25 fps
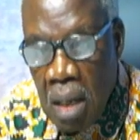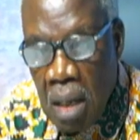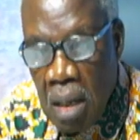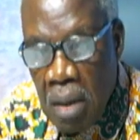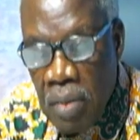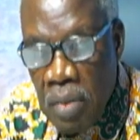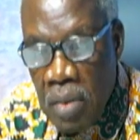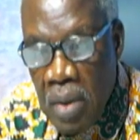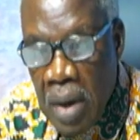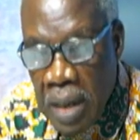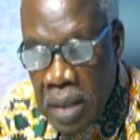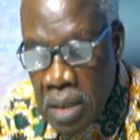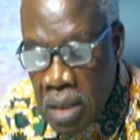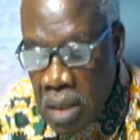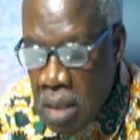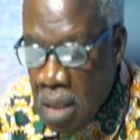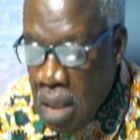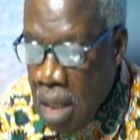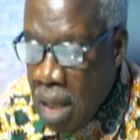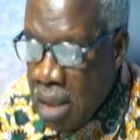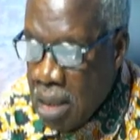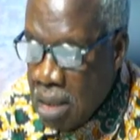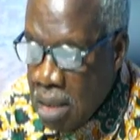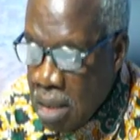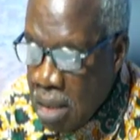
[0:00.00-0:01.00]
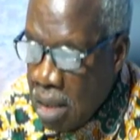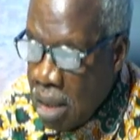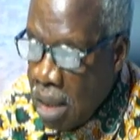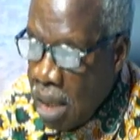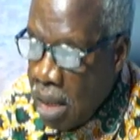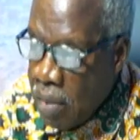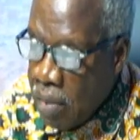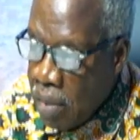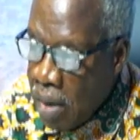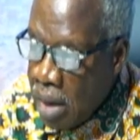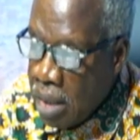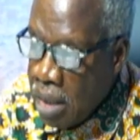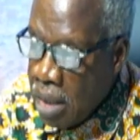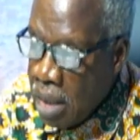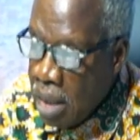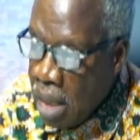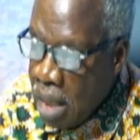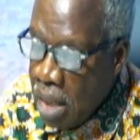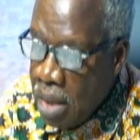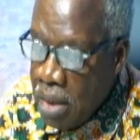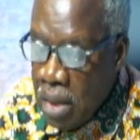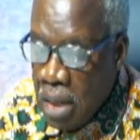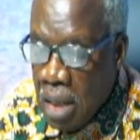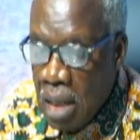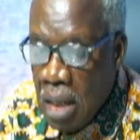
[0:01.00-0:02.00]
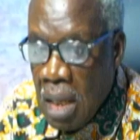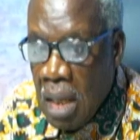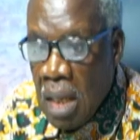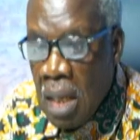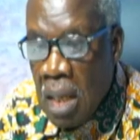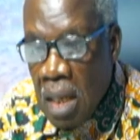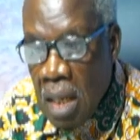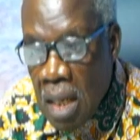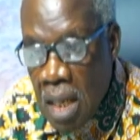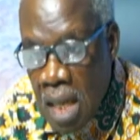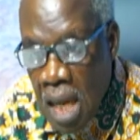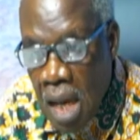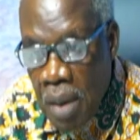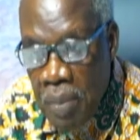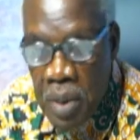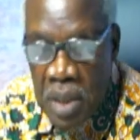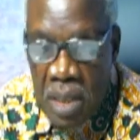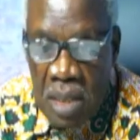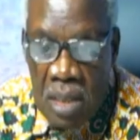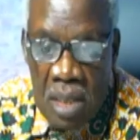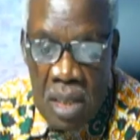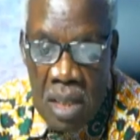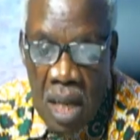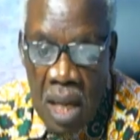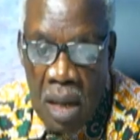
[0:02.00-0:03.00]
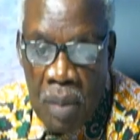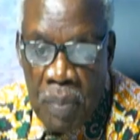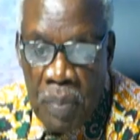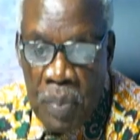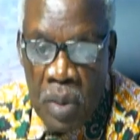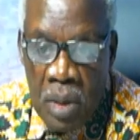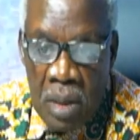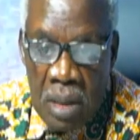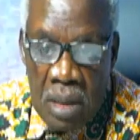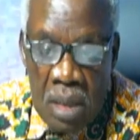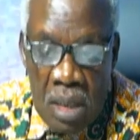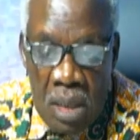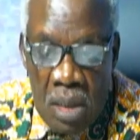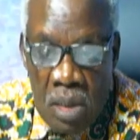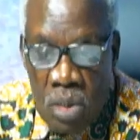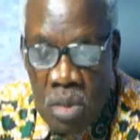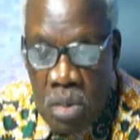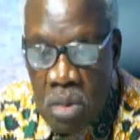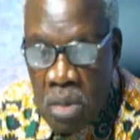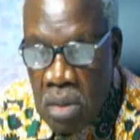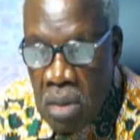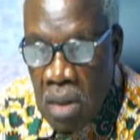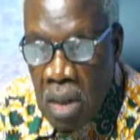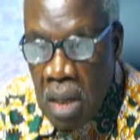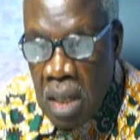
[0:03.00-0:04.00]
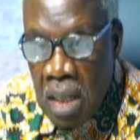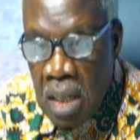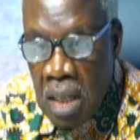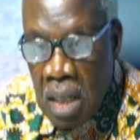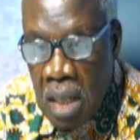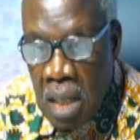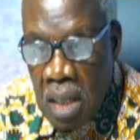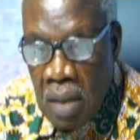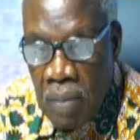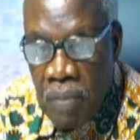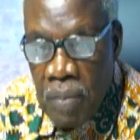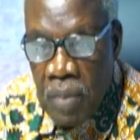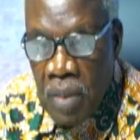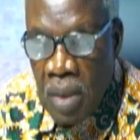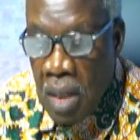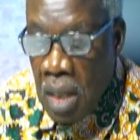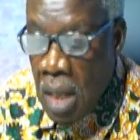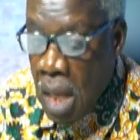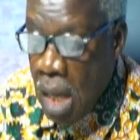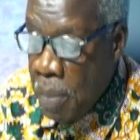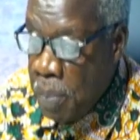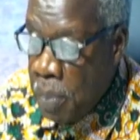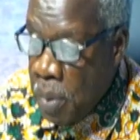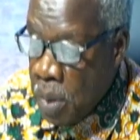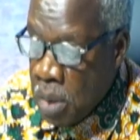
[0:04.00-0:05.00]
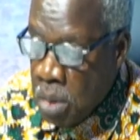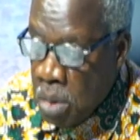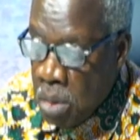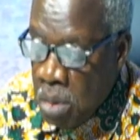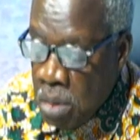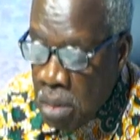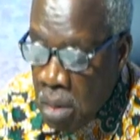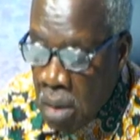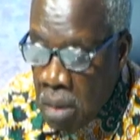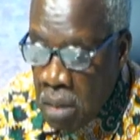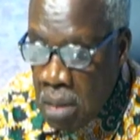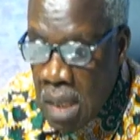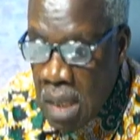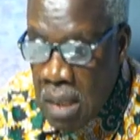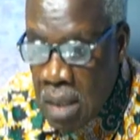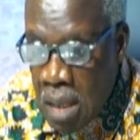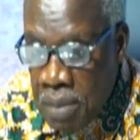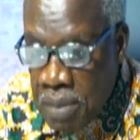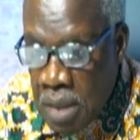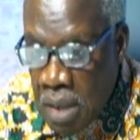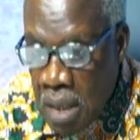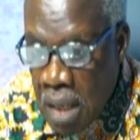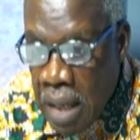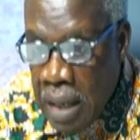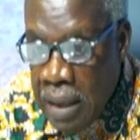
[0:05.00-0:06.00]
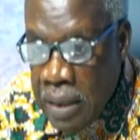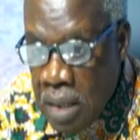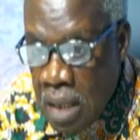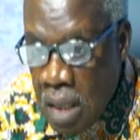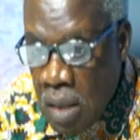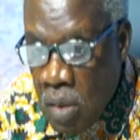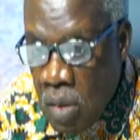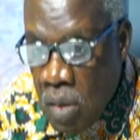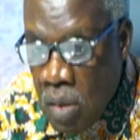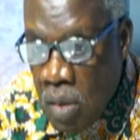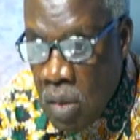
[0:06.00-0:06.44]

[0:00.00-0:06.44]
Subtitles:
you are see a tea a radi any near metina, a pretty so a. Apostle Dr. Samson AJ